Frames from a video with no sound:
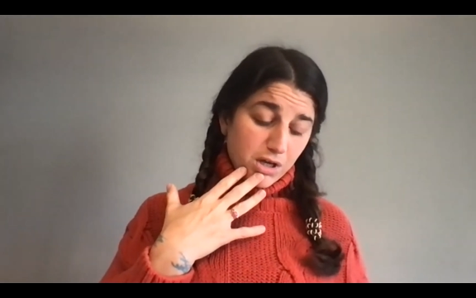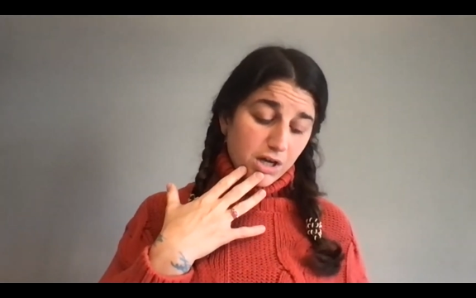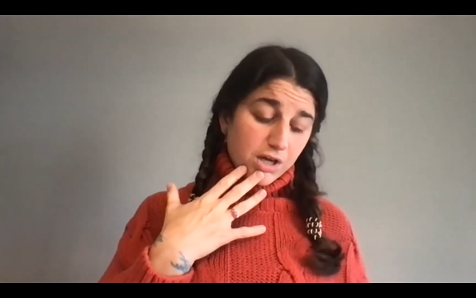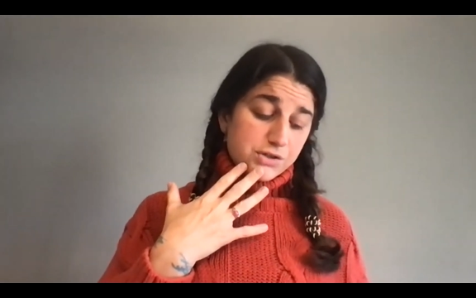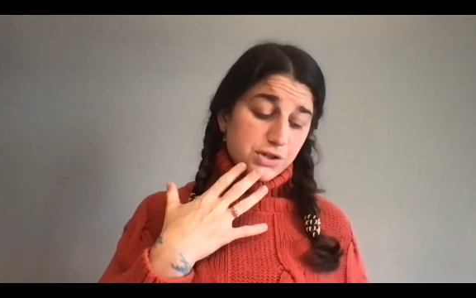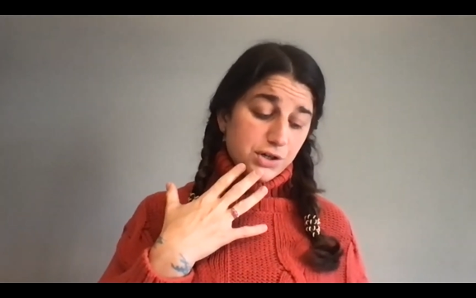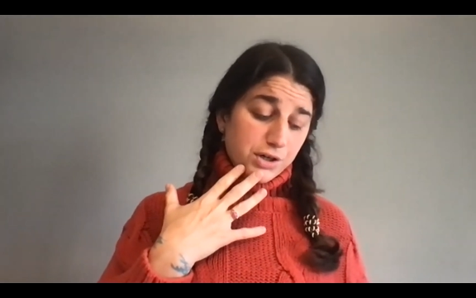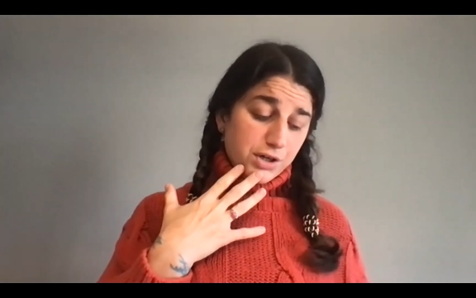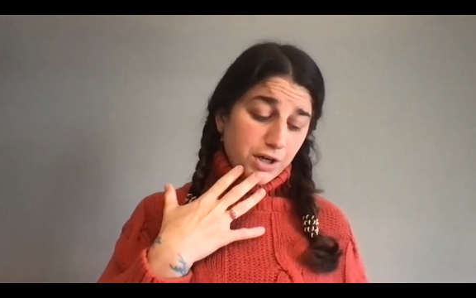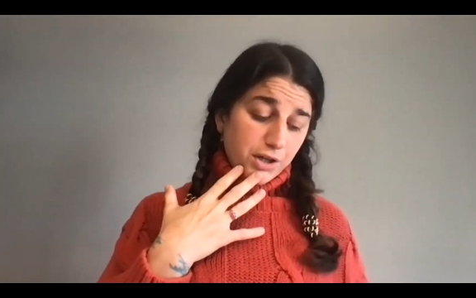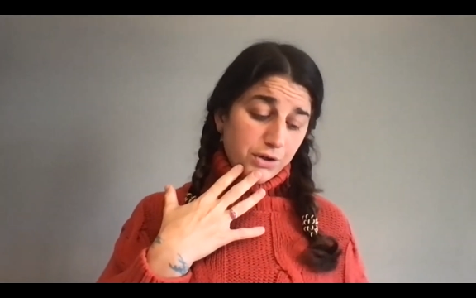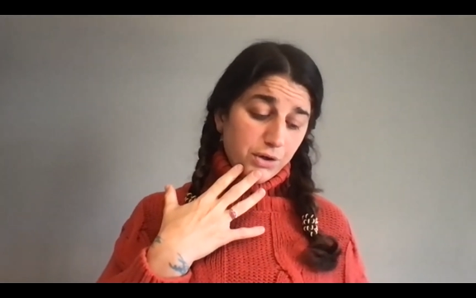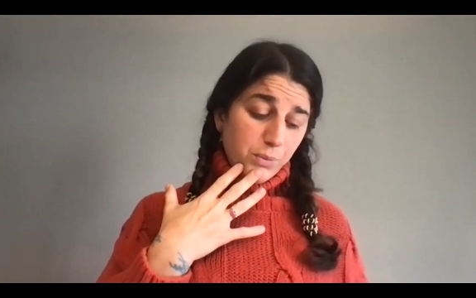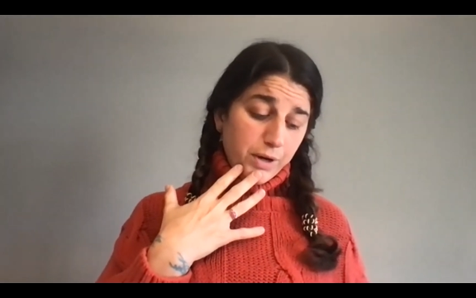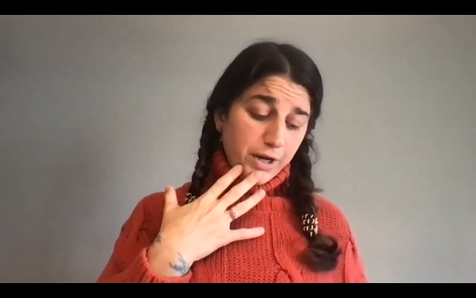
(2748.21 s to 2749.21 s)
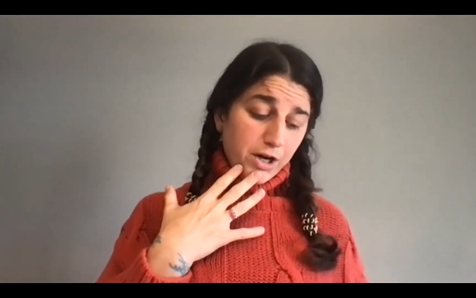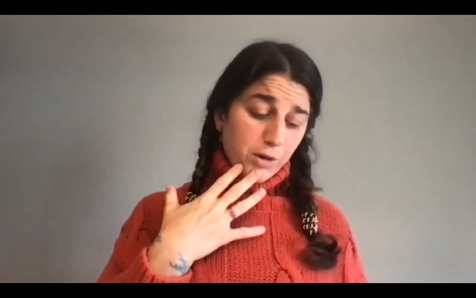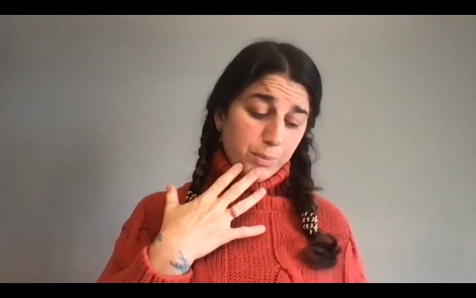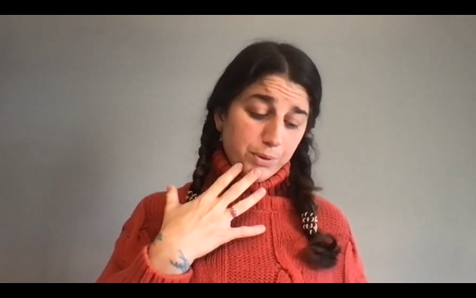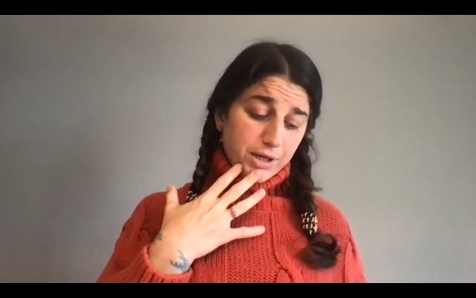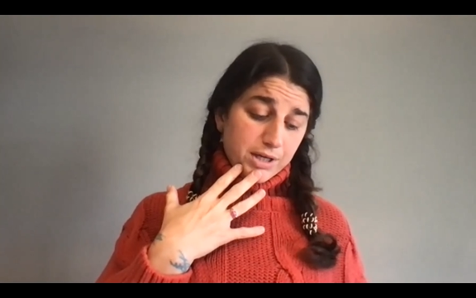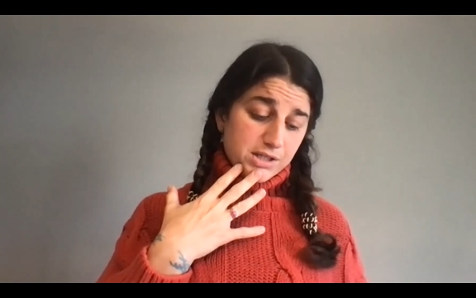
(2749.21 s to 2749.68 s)
Is there another way or
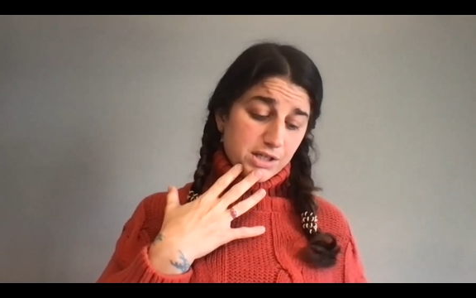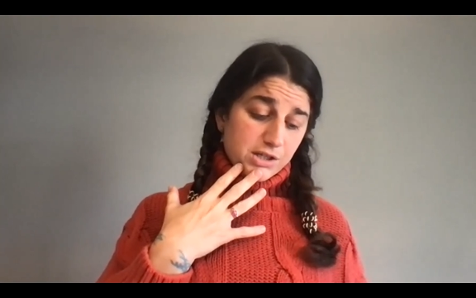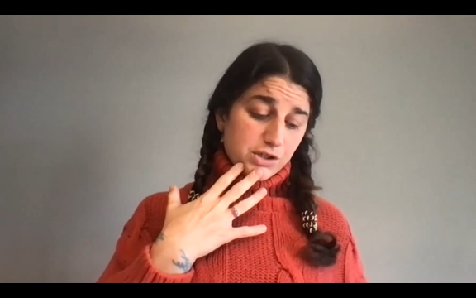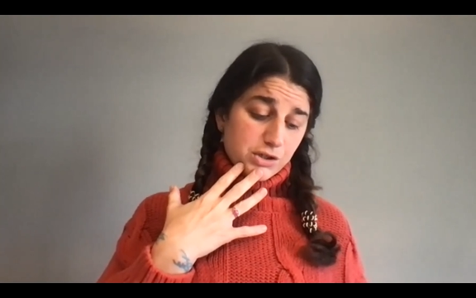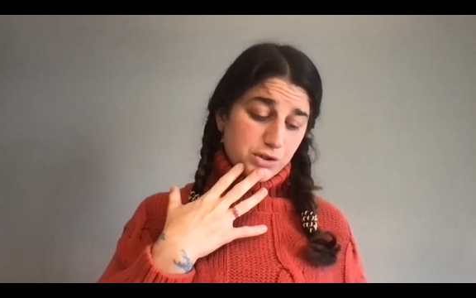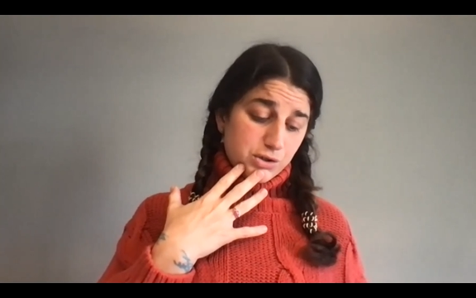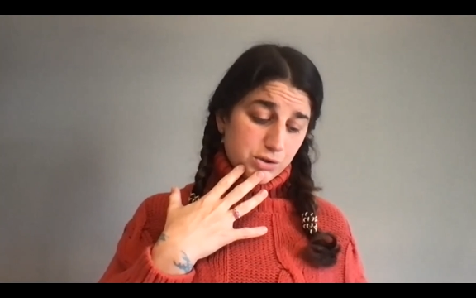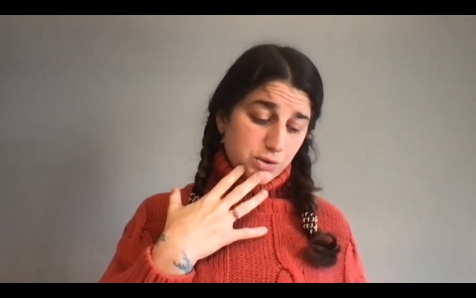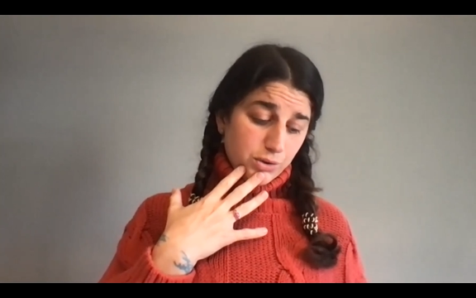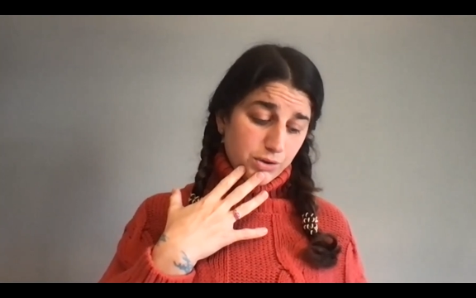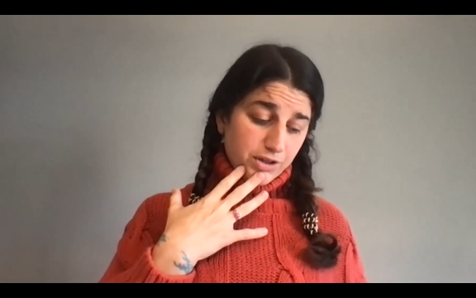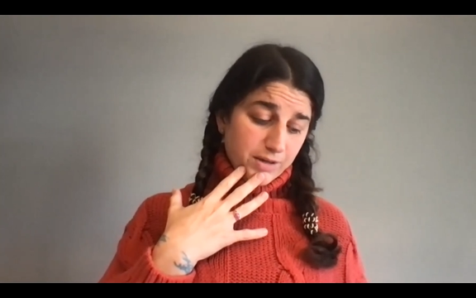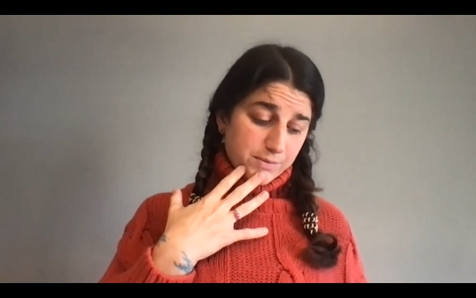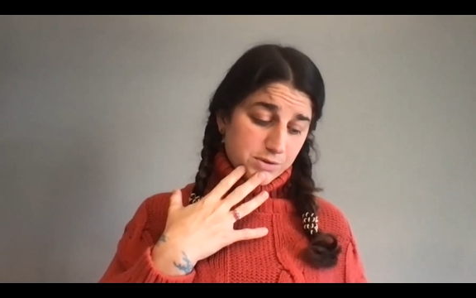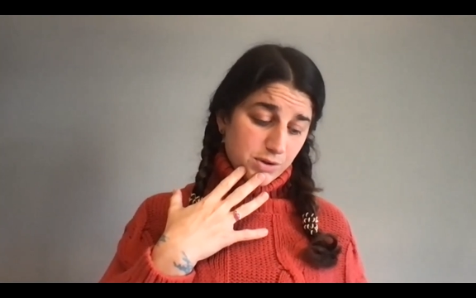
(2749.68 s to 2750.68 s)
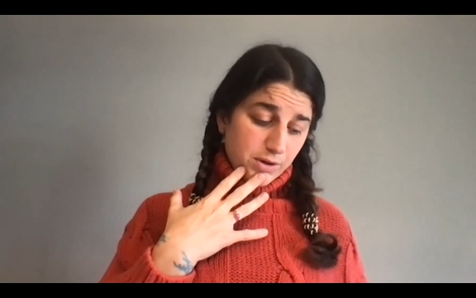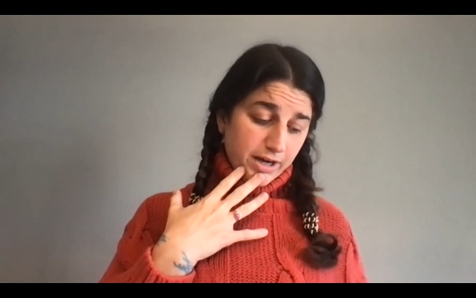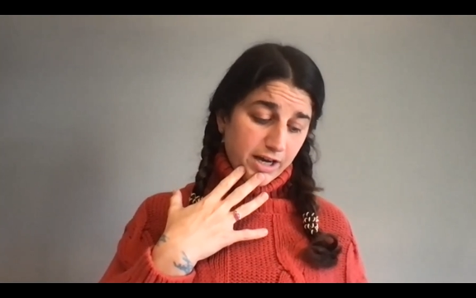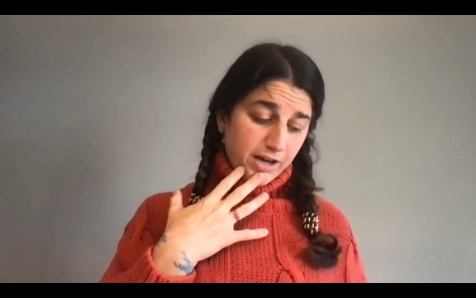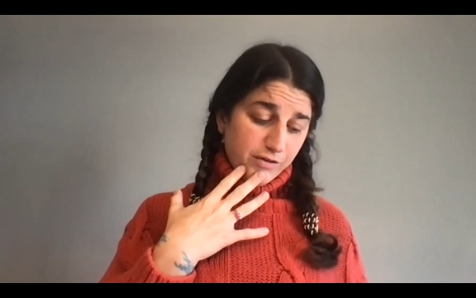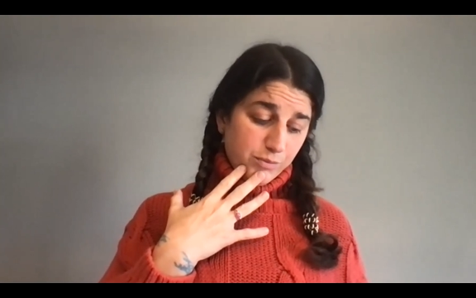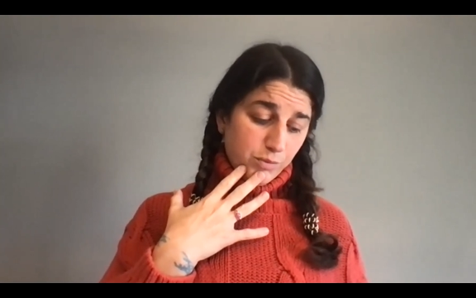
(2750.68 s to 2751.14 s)
place I should store them so I
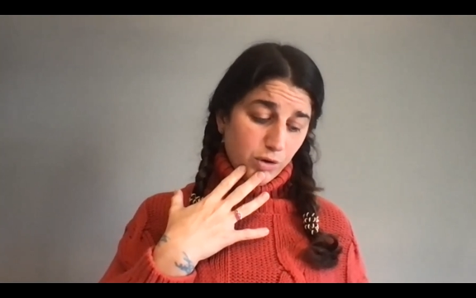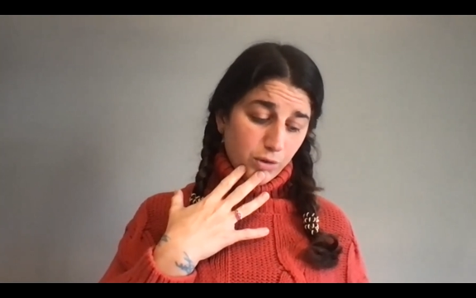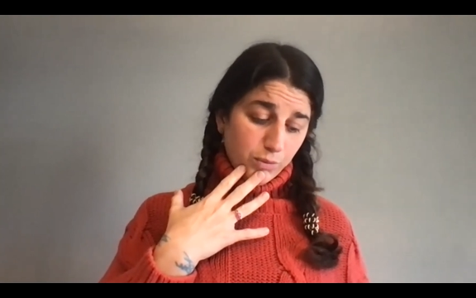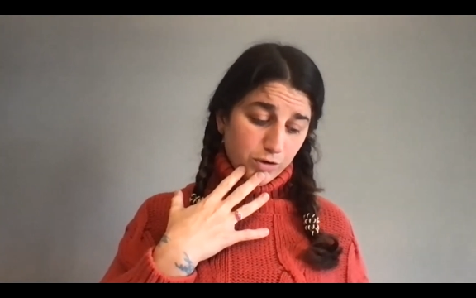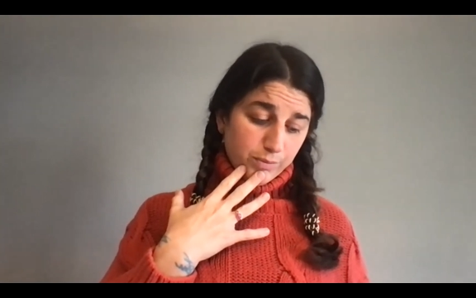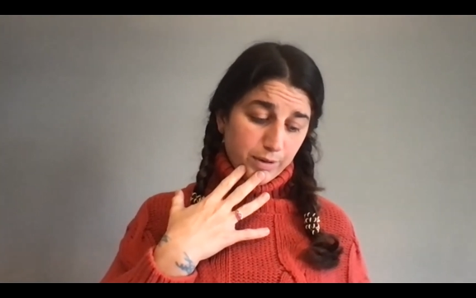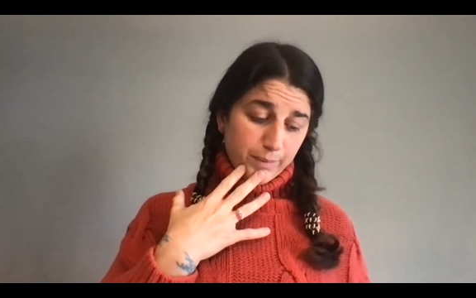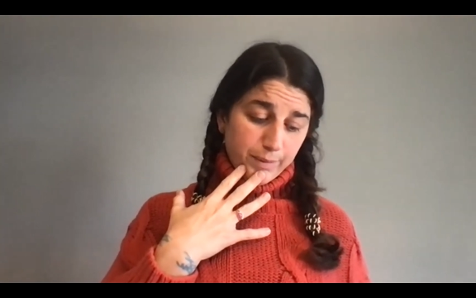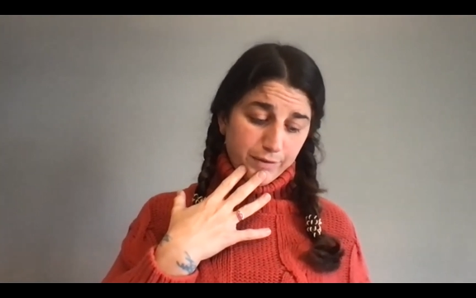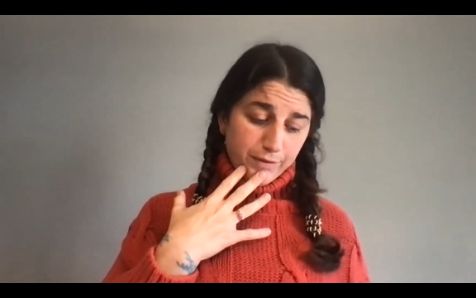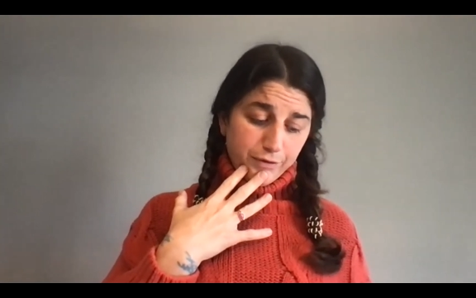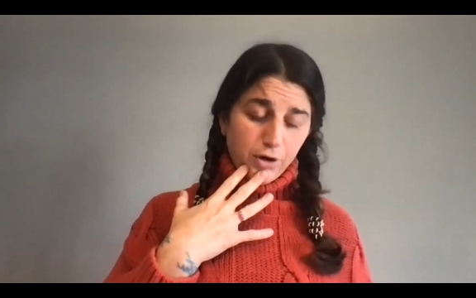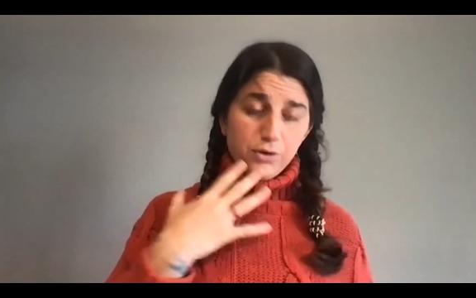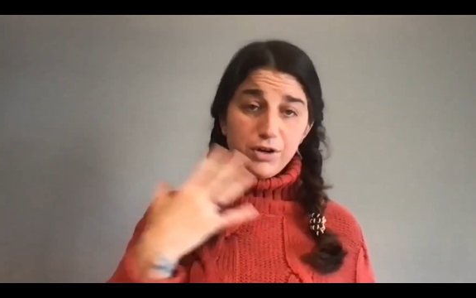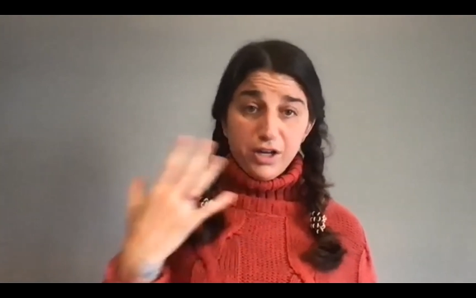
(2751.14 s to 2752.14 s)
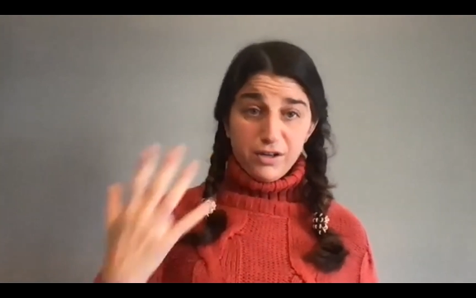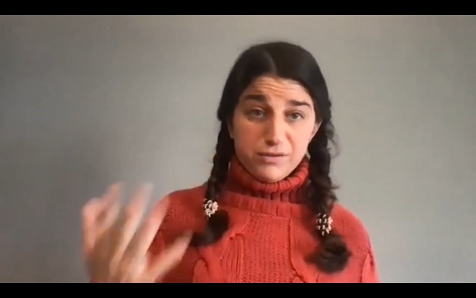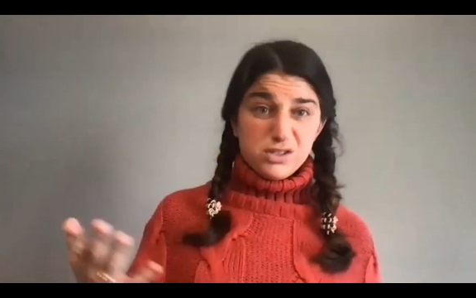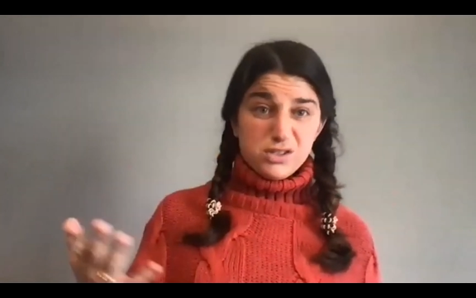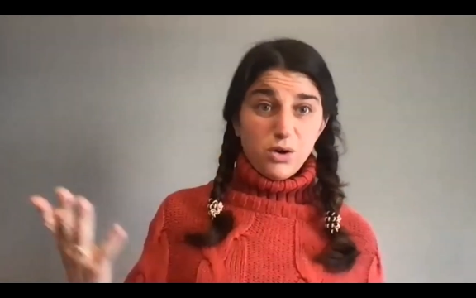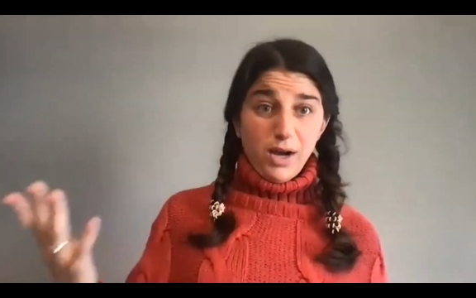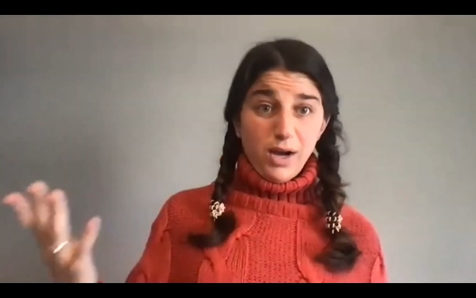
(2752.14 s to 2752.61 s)
have more room on my phone? If
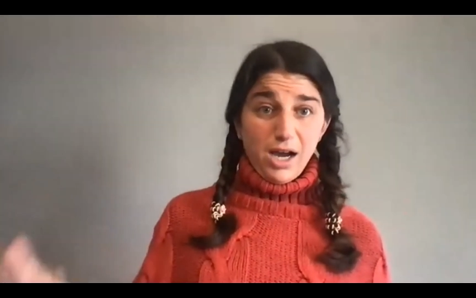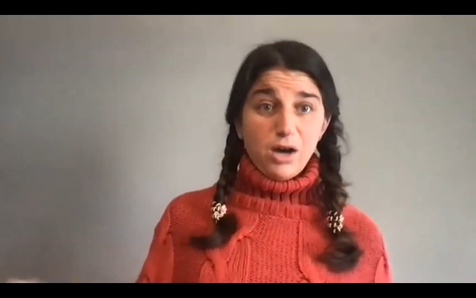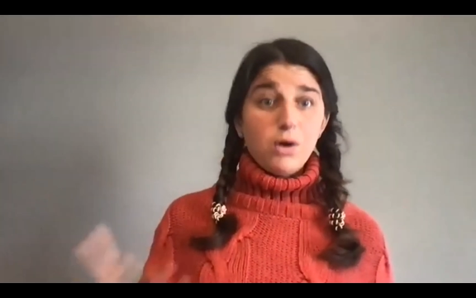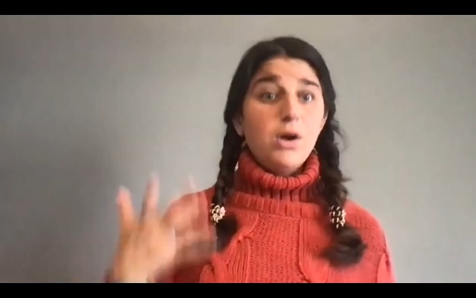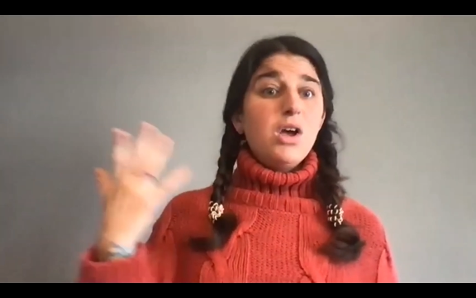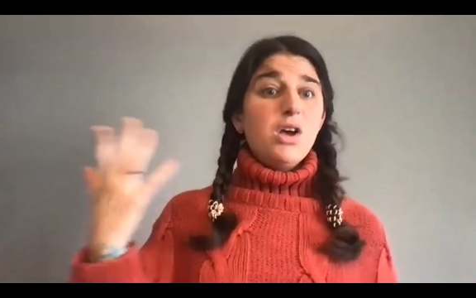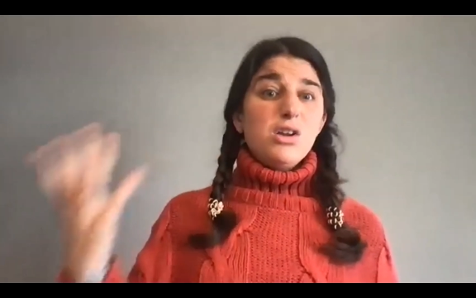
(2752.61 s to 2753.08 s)
so, how?